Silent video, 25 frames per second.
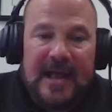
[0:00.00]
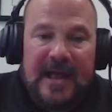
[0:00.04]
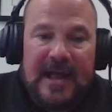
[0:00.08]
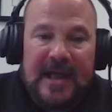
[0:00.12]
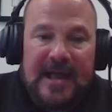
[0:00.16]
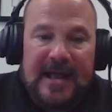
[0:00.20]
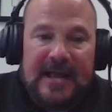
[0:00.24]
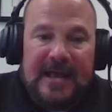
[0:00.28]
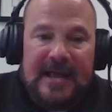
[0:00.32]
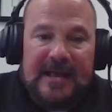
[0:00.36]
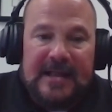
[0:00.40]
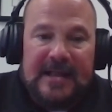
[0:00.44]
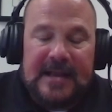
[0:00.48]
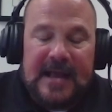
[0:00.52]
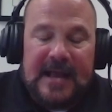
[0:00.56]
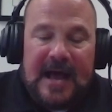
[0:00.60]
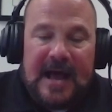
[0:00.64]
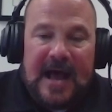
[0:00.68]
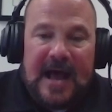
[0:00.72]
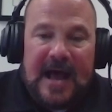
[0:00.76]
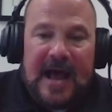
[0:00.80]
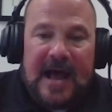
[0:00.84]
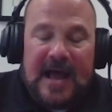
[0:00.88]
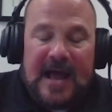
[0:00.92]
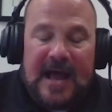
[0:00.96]
And
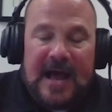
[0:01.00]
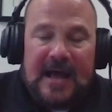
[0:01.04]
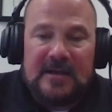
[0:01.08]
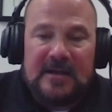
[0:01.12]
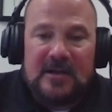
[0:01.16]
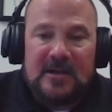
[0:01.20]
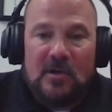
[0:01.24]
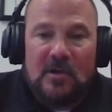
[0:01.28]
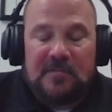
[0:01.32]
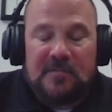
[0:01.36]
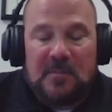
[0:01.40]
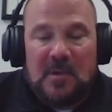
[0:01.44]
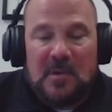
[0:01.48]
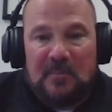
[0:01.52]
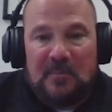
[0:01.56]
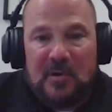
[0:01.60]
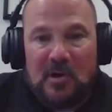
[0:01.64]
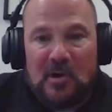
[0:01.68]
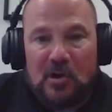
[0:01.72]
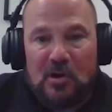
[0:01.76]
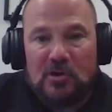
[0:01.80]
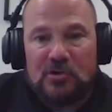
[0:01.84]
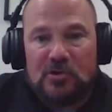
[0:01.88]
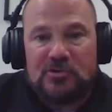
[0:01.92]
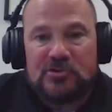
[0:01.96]
I, I know from a
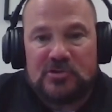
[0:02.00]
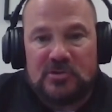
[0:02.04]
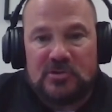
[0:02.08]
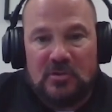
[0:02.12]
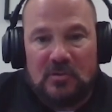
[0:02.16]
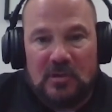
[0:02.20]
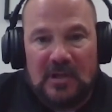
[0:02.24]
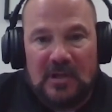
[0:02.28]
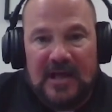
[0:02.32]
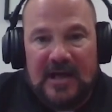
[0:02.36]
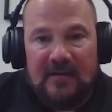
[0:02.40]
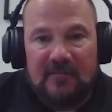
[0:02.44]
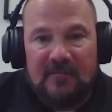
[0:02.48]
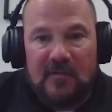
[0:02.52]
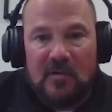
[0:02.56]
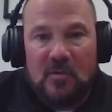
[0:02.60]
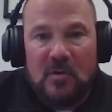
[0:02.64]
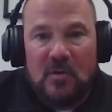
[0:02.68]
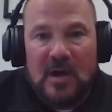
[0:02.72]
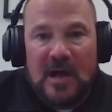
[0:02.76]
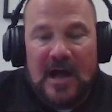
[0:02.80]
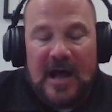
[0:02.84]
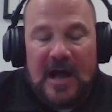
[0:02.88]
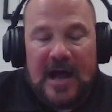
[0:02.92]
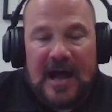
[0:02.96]
personal level,
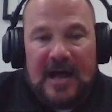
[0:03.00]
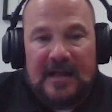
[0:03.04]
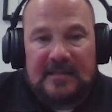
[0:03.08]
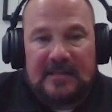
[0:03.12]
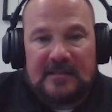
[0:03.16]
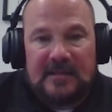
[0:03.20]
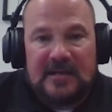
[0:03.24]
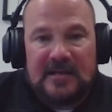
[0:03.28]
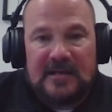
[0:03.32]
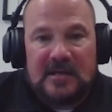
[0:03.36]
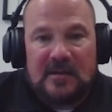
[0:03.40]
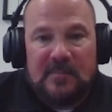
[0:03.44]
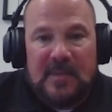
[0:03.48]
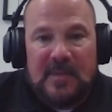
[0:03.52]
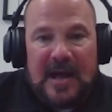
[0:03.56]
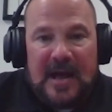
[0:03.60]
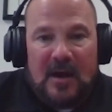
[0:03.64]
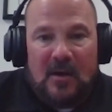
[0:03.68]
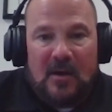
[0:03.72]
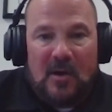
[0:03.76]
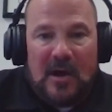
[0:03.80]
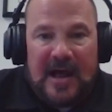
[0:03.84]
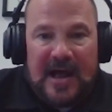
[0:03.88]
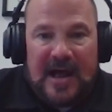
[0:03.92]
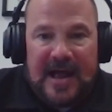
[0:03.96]
I think
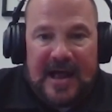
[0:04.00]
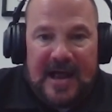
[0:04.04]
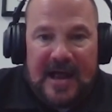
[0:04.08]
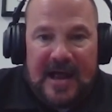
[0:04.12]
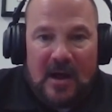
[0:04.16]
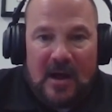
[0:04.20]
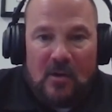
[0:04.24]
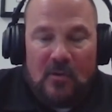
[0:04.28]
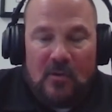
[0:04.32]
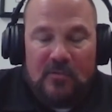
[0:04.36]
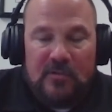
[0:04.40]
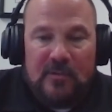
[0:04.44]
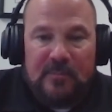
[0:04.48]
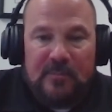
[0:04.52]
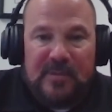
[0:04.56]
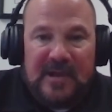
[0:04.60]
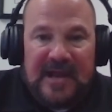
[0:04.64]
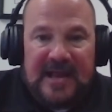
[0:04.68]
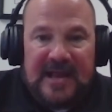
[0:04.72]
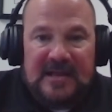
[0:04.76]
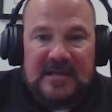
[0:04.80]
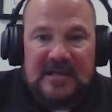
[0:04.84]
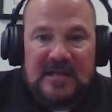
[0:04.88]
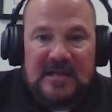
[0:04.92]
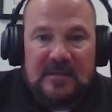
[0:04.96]
about how the
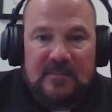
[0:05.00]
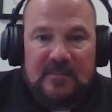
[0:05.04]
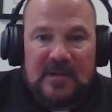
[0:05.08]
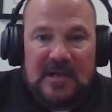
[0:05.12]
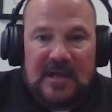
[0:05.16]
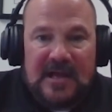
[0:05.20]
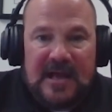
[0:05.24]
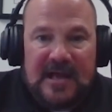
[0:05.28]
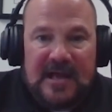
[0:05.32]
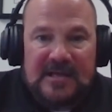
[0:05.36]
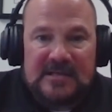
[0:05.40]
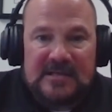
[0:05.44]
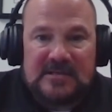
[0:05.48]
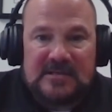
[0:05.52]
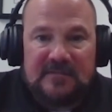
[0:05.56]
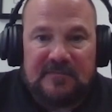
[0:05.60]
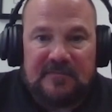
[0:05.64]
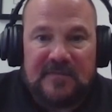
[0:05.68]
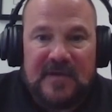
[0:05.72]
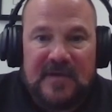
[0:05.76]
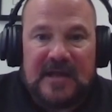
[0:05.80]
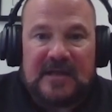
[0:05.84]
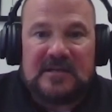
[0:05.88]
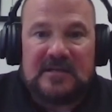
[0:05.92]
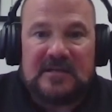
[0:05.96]
pandemic has
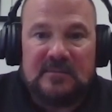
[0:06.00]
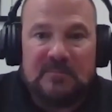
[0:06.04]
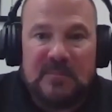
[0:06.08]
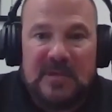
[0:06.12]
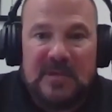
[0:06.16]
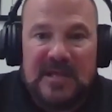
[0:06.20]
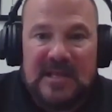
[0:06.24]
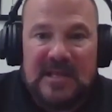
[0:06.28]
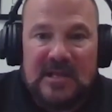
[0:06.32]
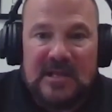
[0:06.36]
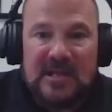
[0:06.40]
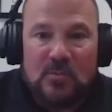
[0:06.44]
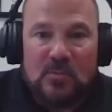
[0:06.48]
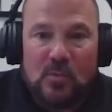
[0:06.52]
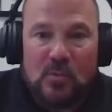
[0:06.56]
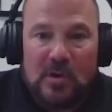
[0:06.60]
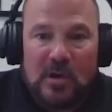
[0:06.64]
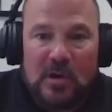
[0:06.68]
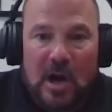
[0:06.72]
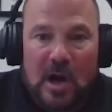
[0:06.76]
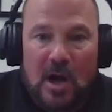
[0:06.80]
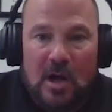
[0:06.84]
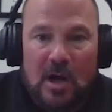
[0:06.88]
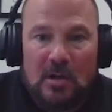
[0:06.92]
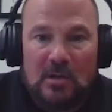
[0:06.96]
affected me.
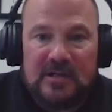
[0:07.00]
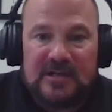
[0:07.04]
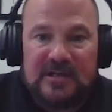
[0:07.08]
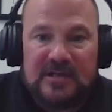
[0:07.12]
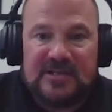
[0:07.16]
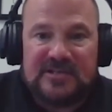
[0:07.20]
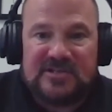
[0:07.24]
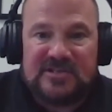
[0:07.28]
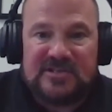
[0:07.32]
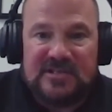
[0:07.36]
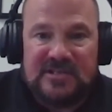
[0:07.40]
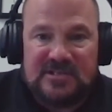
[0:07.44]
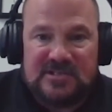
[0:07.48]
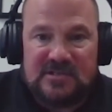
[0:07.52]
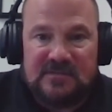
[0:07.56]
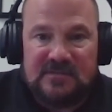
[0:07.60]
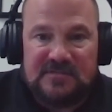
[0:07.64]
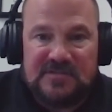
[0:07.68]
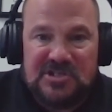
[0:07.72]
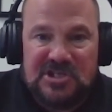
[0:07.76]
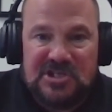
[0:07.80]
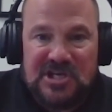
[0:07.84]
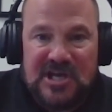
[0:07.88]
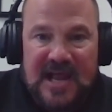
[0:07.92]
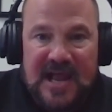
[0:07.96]
We're all in a sense of
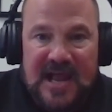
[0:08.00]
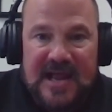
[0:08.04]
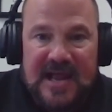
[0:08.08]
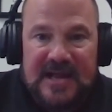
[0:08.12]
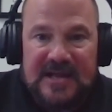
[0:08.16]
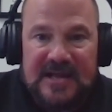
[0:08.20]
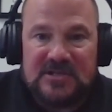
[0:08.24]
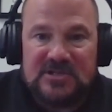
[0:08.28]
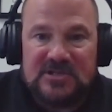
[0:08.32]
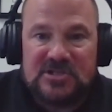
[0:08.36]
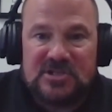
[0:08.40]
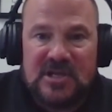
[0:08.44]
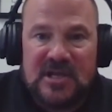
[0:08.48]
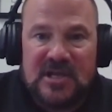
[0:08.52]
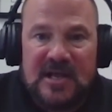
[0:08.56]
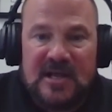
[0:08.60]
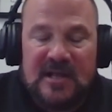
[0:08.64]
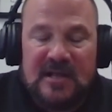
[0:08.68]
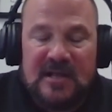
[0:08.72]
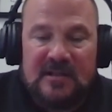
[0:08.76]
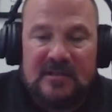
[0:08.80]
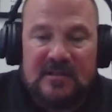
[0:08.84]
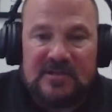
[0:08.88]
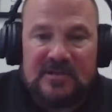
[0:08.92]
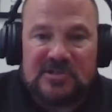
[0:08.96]
change
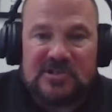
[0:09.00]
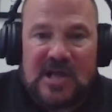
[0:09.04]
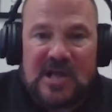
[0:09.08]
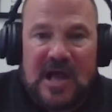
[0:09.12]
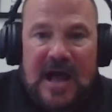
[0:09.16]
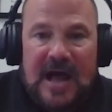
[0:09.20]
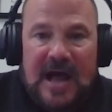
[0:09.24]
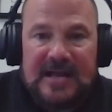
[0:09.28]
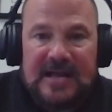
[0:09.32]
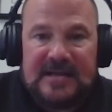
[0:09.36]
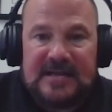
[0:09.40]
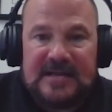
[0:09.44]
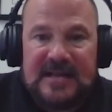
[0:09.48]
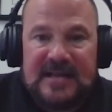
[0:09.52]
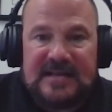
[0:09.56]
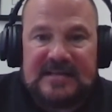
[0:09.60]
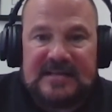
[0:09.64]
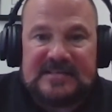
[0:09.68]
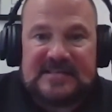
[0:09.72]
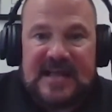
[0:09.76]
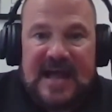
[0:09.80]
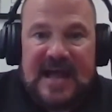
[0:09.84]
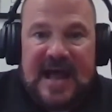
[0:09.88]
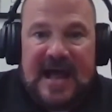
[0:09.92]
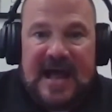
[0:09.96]
there's heightened
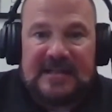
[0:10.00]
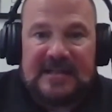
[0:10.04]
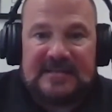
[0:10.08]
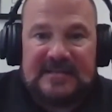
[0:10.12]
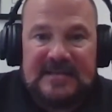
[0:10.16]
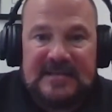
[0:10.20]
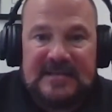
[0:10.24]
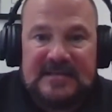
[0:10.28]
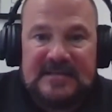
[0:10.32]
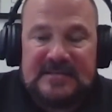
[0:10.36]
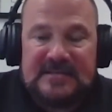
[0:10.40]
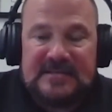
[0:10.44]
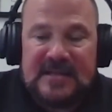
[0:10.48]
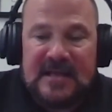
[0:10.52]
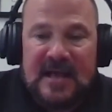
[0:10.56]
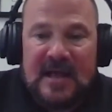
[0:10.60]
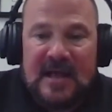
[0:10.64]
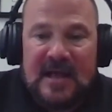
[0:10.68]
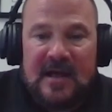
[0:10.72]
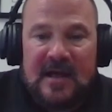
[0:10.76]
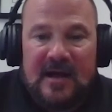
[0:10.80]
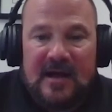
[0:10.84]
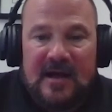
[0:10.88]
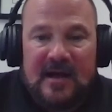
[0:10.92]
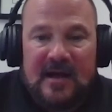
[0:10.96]
anxieties,
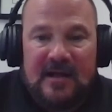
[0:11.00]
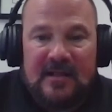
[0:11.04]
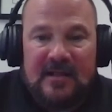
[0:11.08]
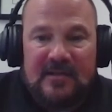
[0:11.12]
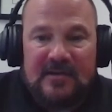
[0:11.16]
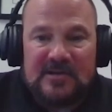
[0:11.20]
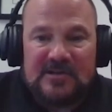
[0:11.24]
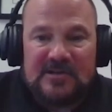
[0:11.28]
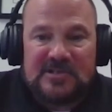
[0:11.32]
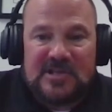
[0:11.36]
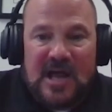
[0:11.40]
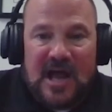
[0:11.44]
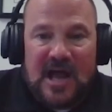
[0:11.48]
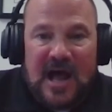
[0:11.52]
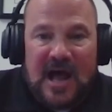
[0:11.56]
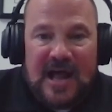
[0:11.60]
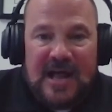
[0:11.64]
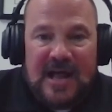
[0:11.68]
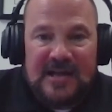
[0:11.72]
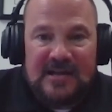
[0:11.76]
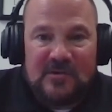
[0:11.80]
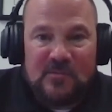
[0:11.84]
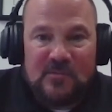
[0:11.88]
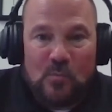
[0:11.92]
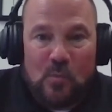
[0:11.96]
uh, there's
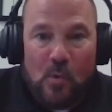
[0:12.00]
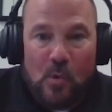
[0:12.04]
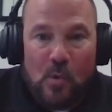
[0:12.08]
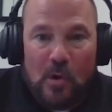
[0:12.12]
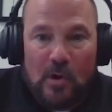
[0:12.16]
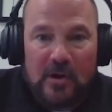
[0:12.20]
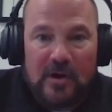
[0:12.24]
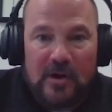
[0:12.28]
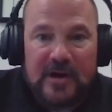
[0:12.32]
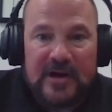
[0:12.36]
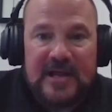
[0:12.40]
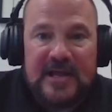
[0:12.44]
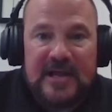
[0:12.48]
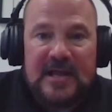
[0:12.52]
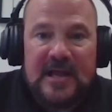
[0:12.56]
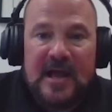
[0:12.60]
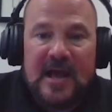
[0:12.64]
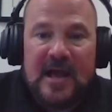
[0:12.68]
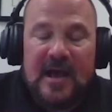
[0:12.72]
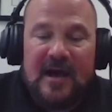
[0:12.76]
heightened worry.